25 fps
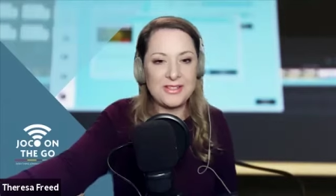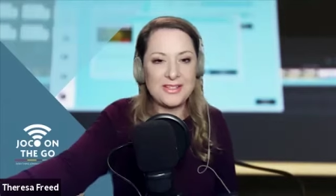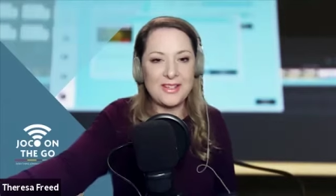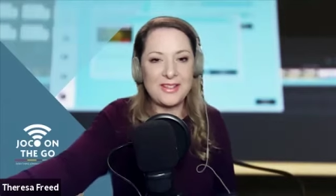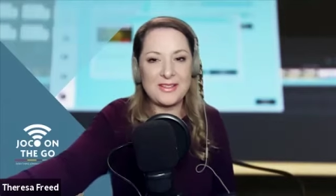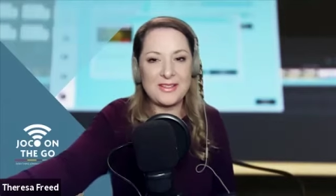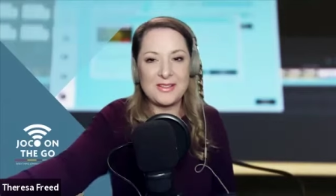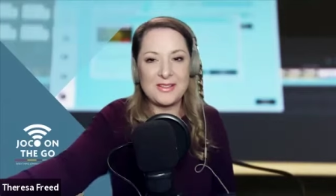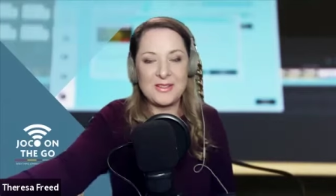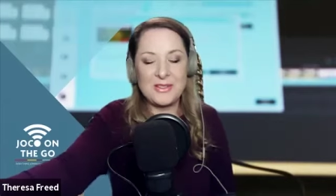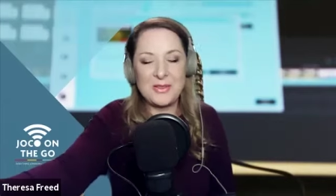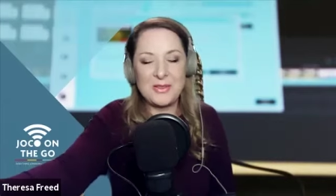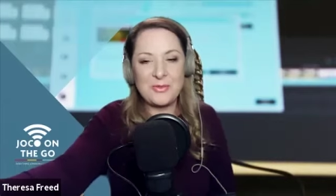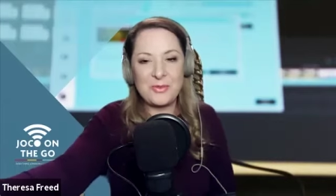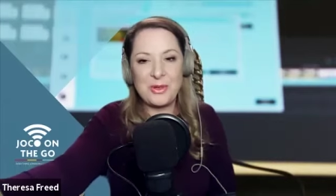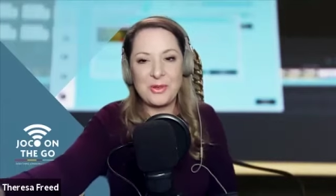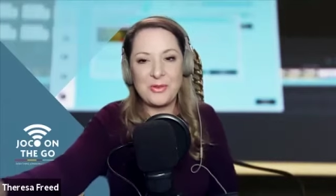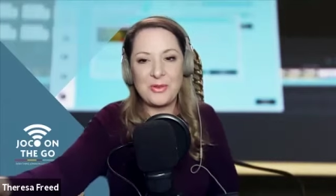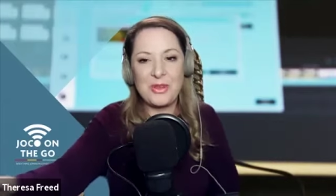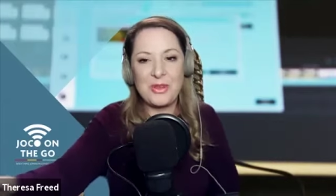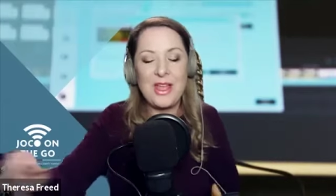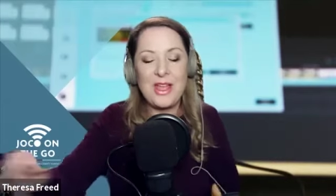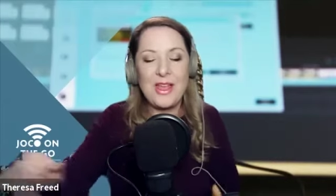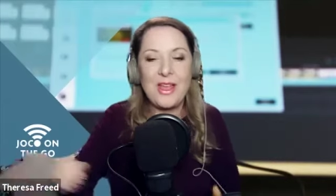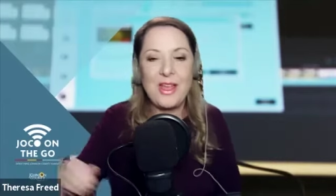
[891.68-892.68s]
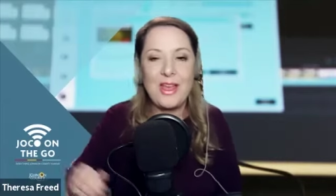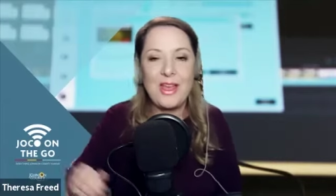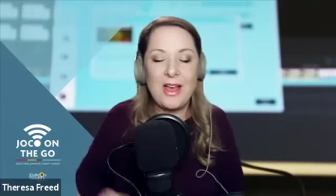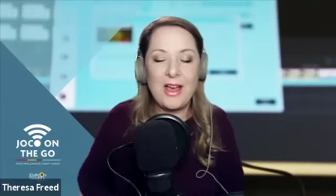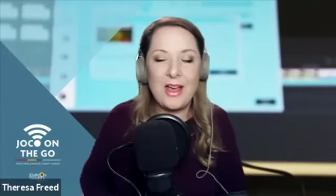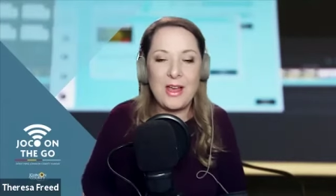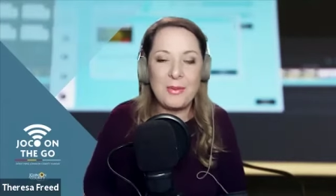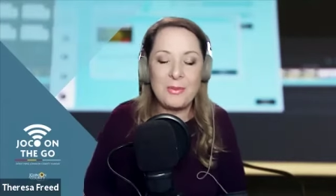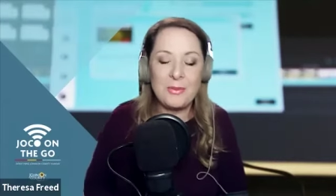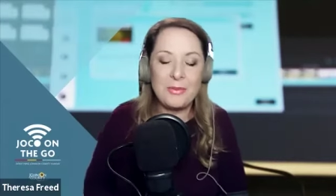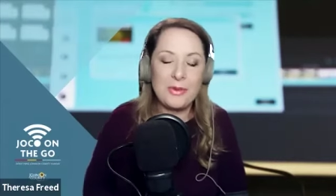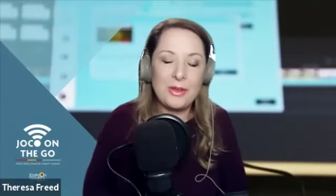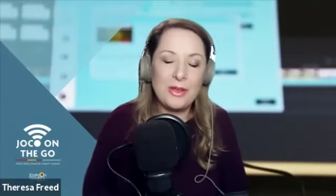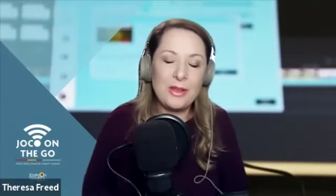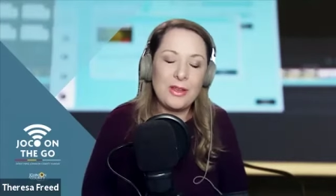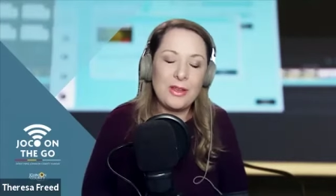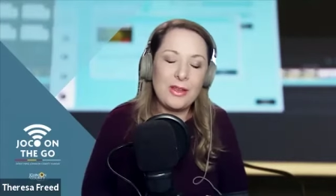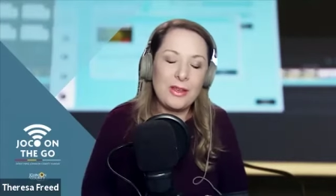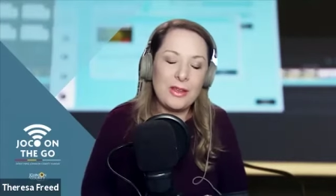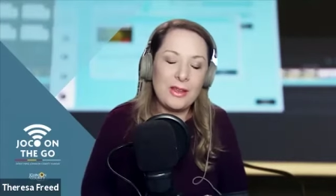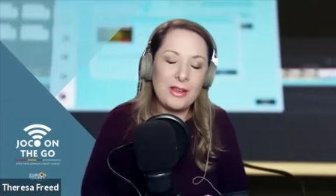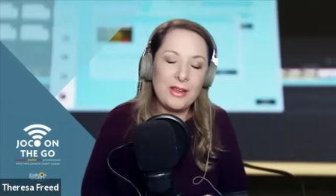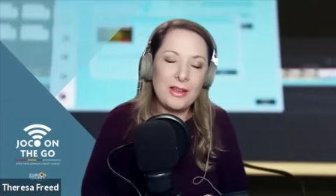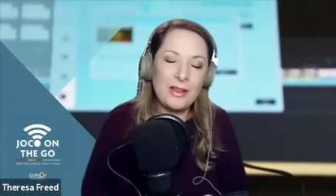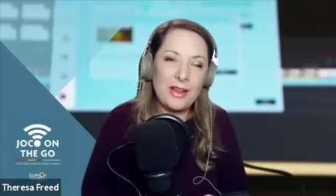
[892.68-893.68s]
sense. Well, um,
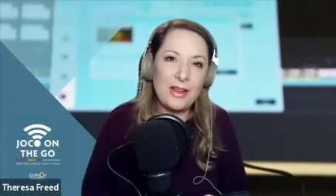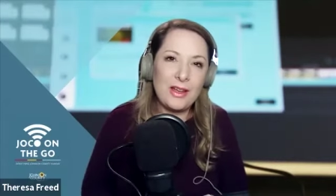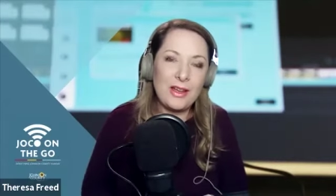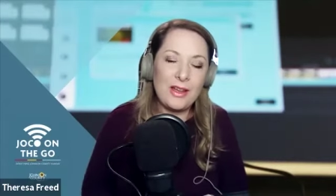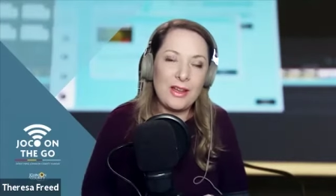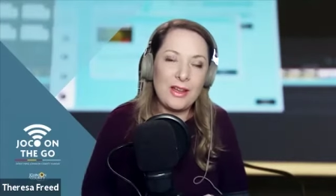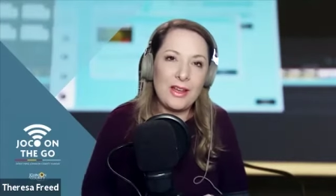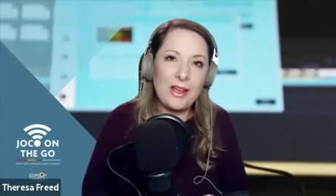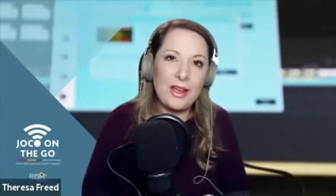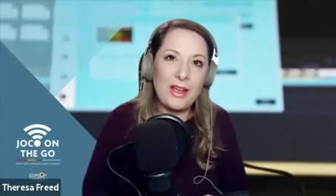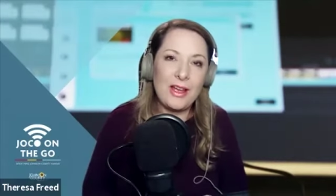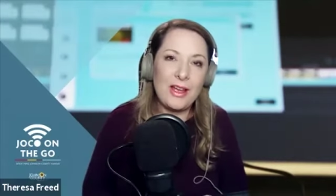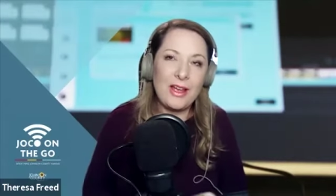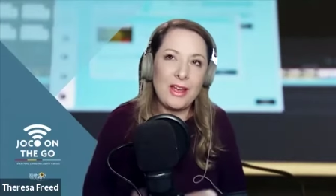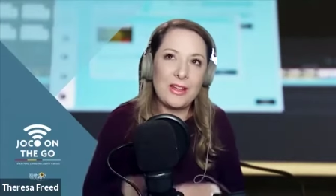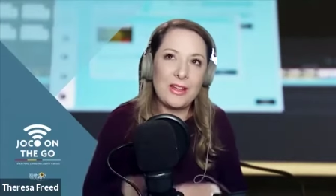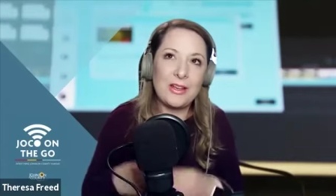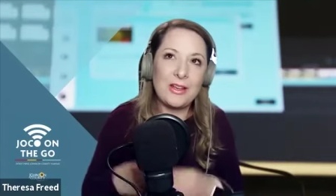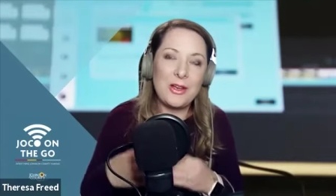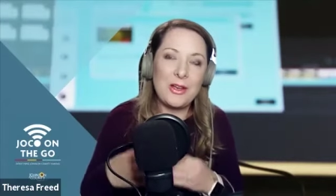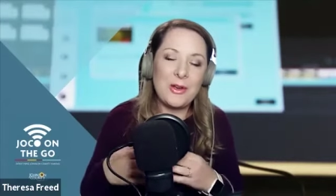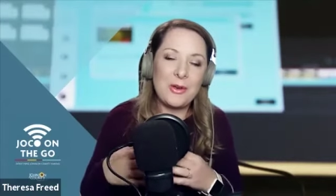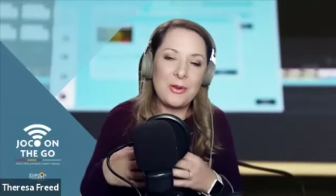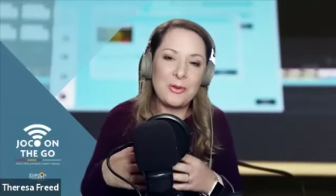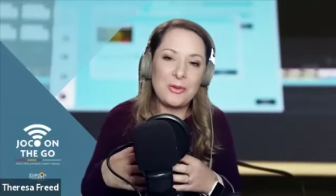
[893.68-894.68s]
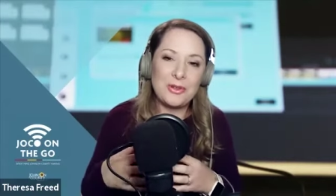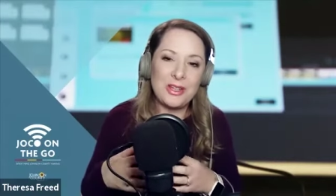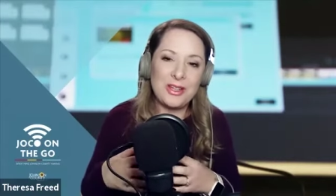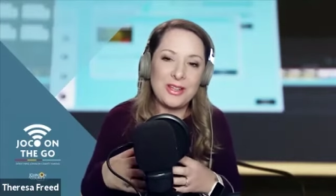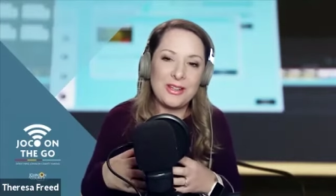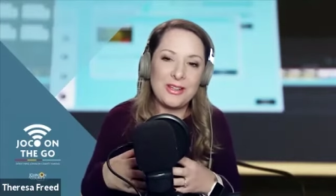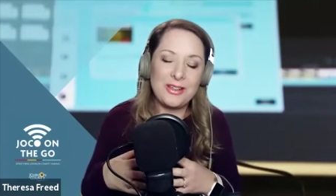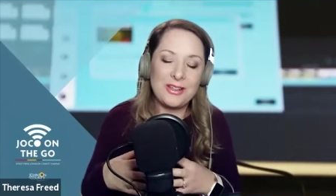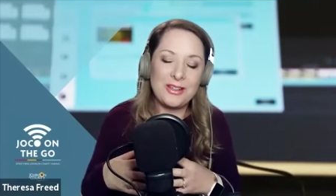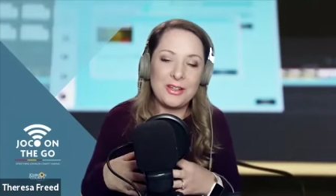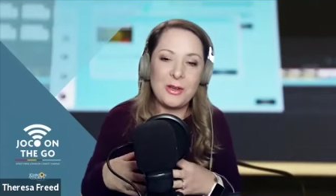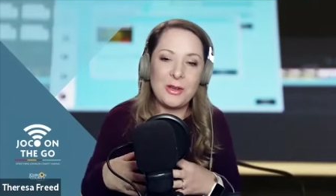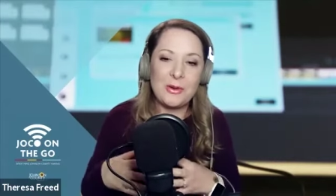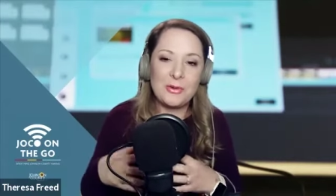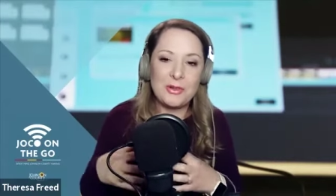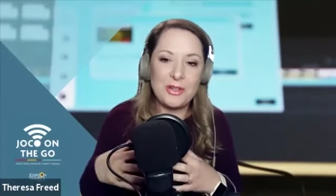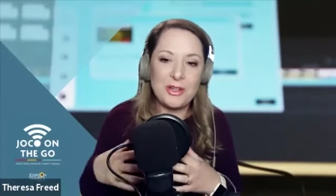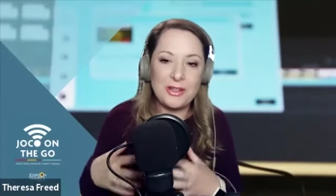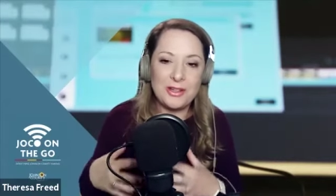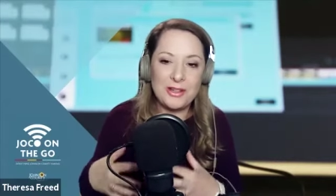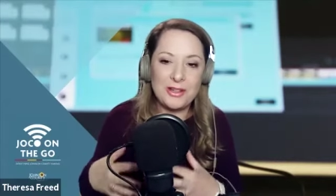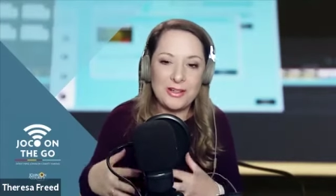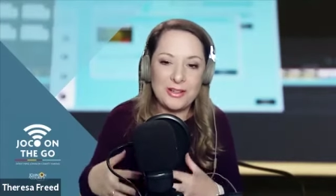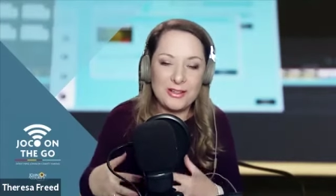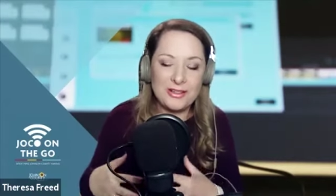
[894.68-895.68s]
I know that you know
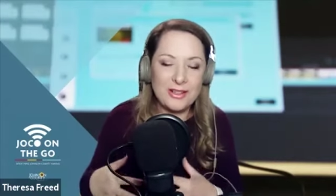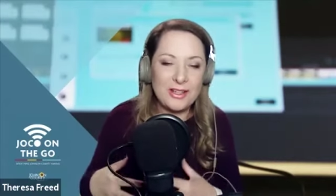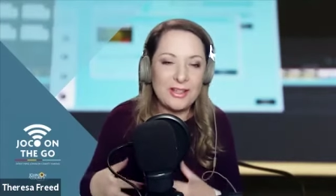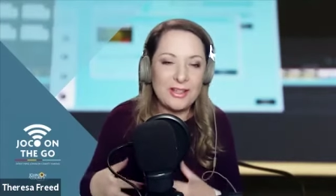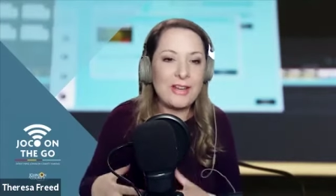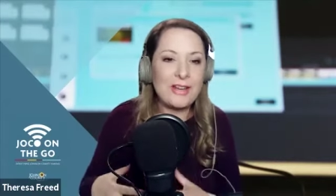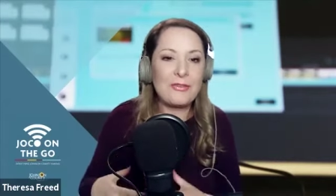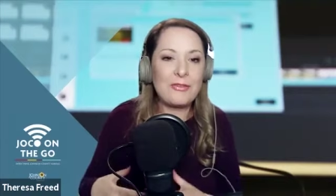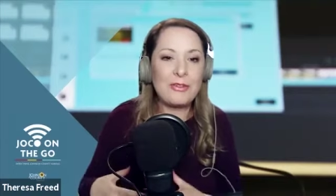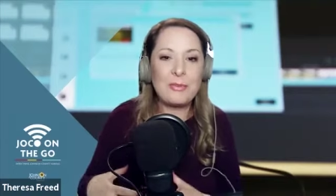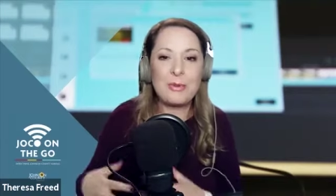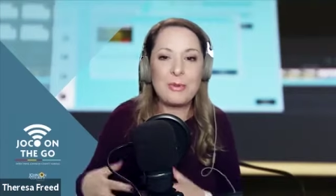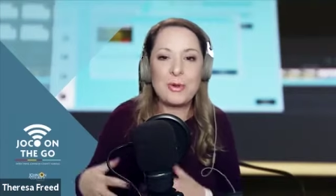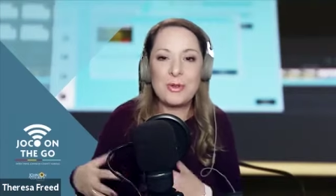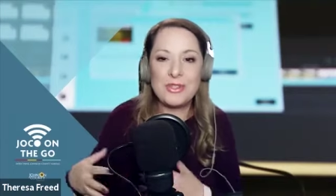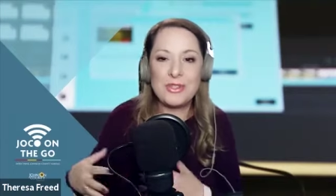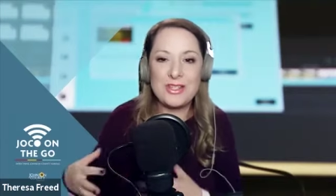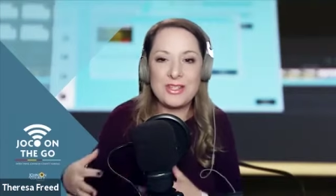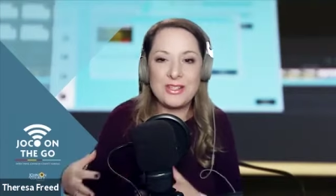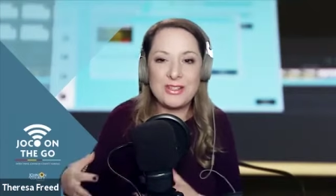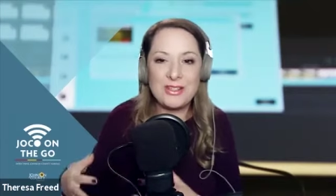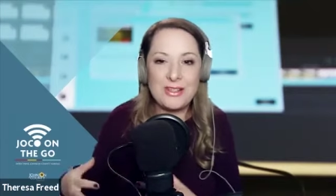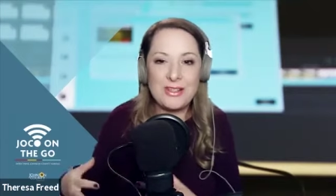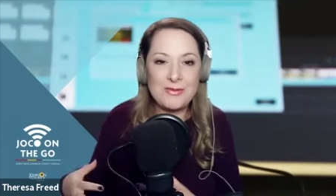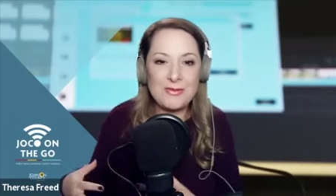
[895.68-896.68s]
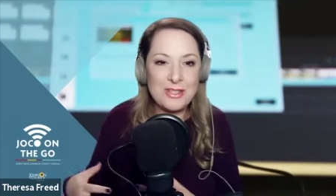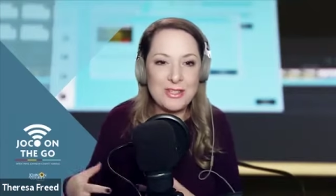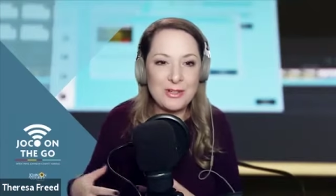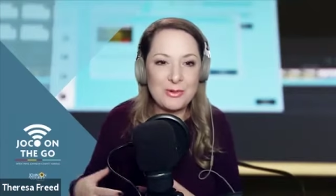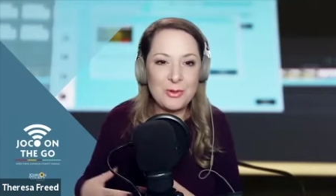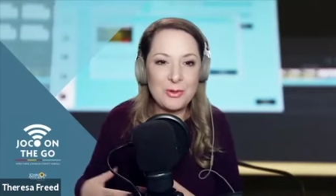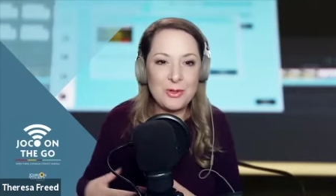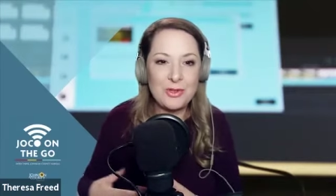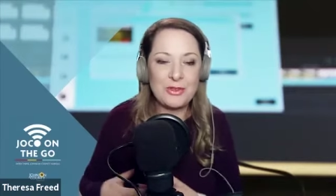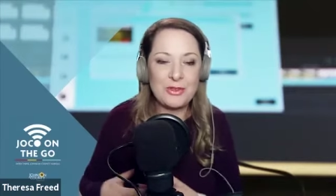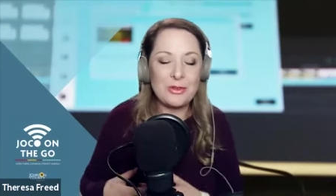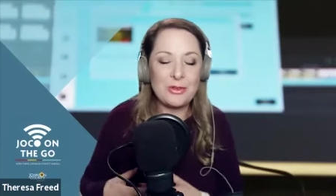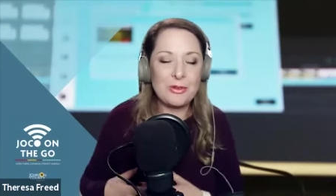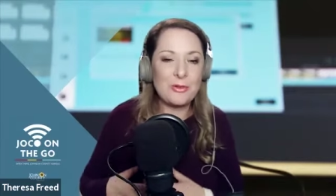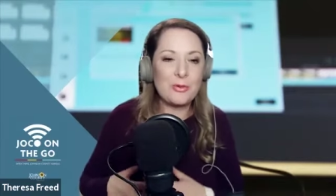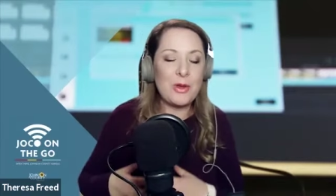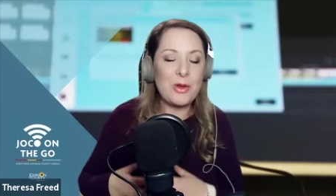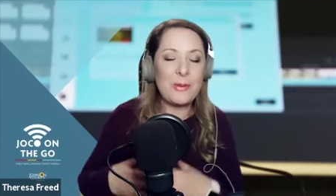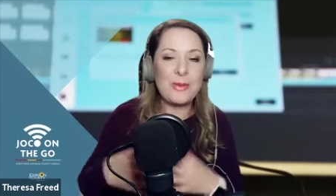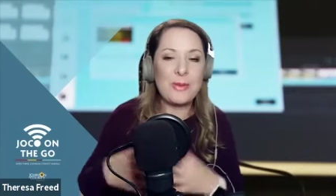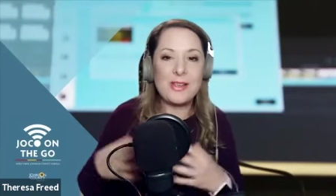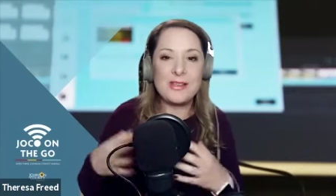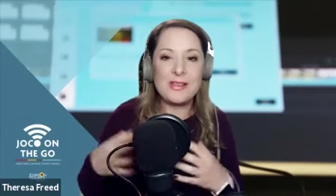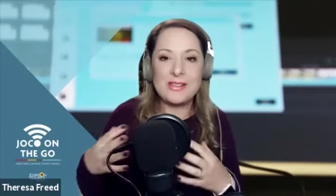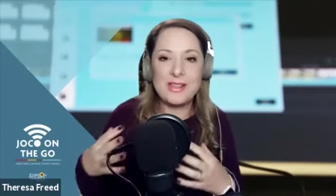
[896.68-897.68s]
not not every person leaves there with
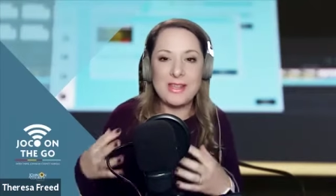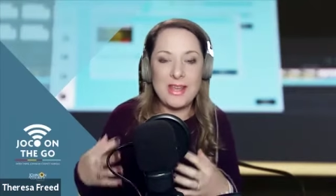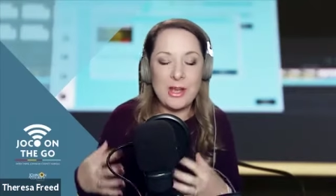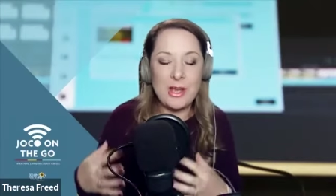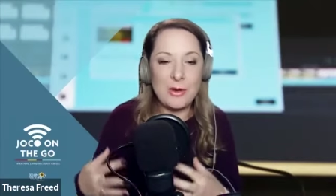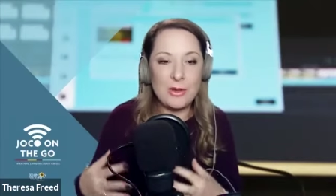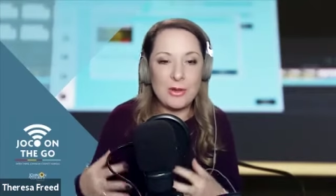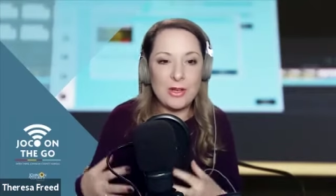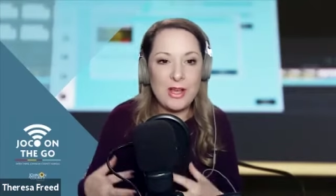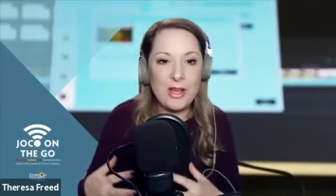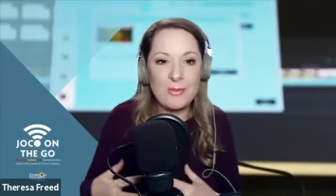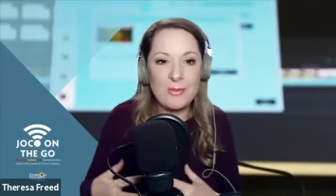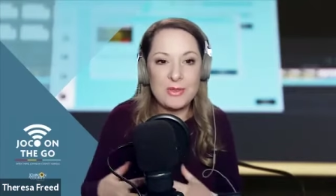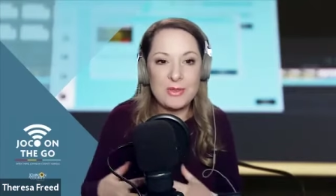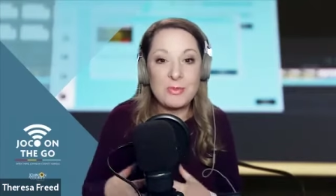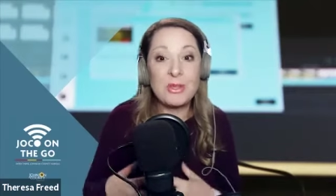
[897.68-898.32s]
amazing outcomes,